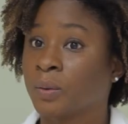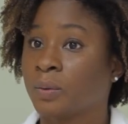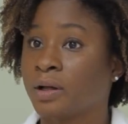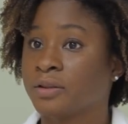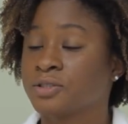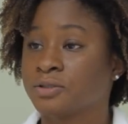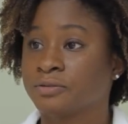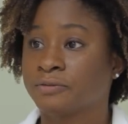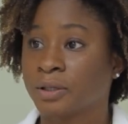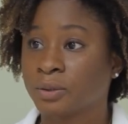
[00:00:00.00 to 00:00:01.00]
Well, they should
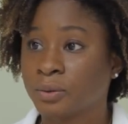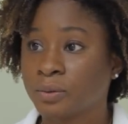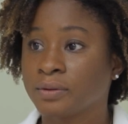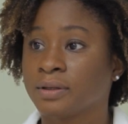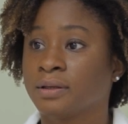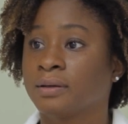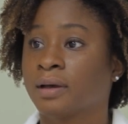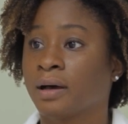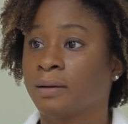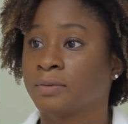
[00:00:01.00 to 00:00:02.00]
follow the
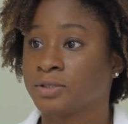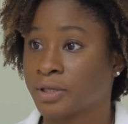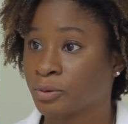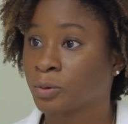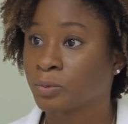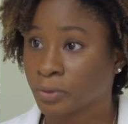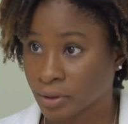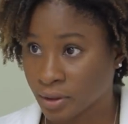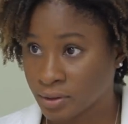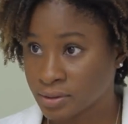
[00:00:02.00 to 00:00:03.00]
general
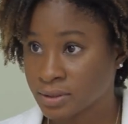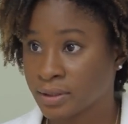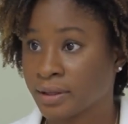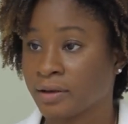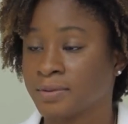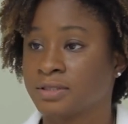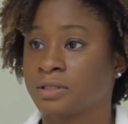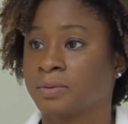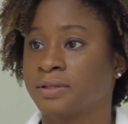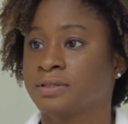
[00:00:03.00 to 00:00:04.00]
protocols that have been
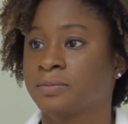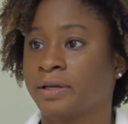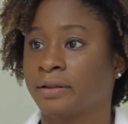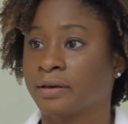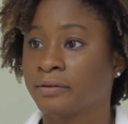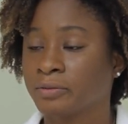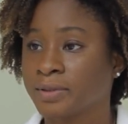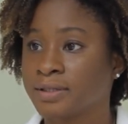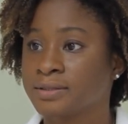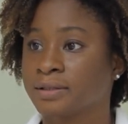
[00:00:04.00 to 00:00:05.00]
stipulated by the
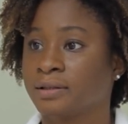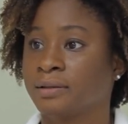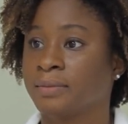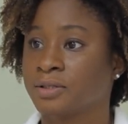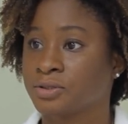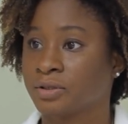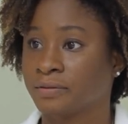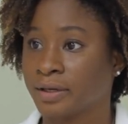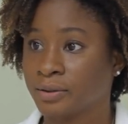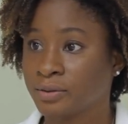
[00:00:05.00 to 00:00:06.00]
government and the Ministry of
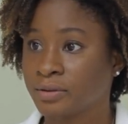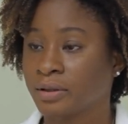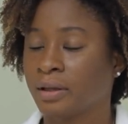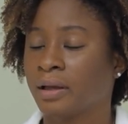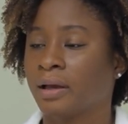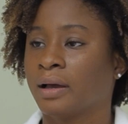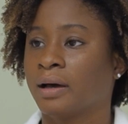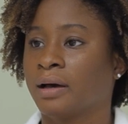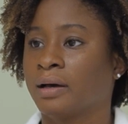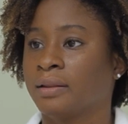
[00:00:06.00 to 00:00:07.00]
Health.
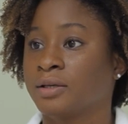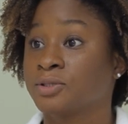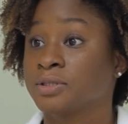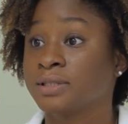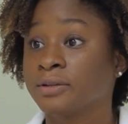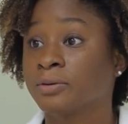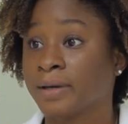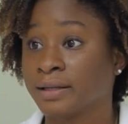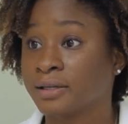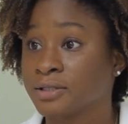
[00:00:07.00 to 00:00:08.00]
They should take their
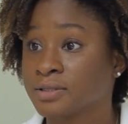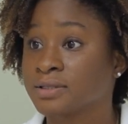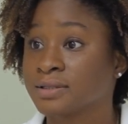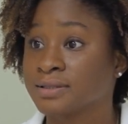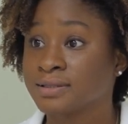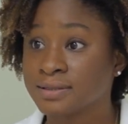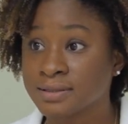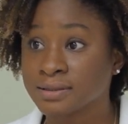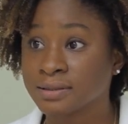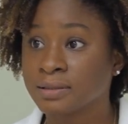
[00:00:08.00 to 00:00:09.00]
medications
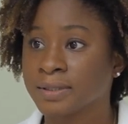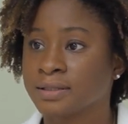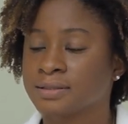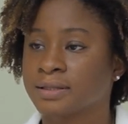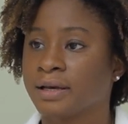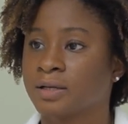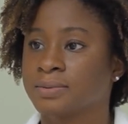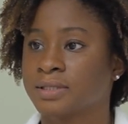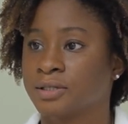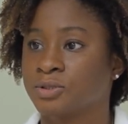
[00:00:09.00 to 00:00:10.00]
consistently because that
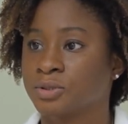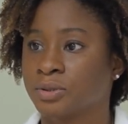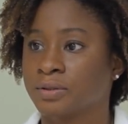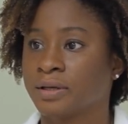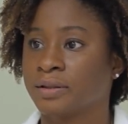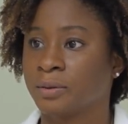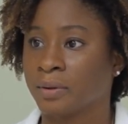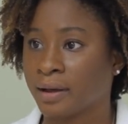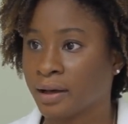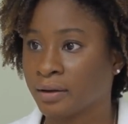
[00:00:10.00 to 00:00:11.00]
helps to ensure that they
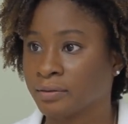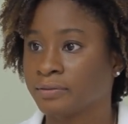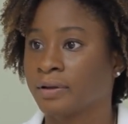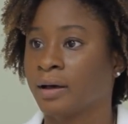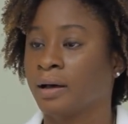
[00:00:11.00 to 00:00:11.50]
will have